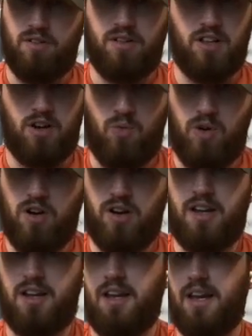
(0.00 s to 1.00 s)
clear work
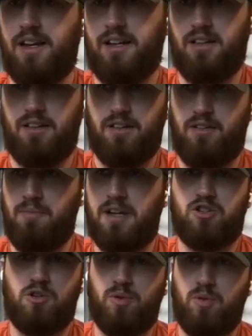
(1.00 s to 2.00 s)
and
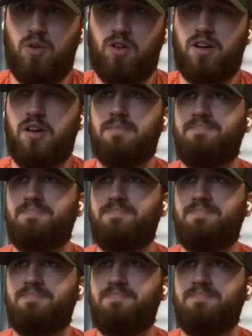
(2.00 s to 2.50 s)
measurable work.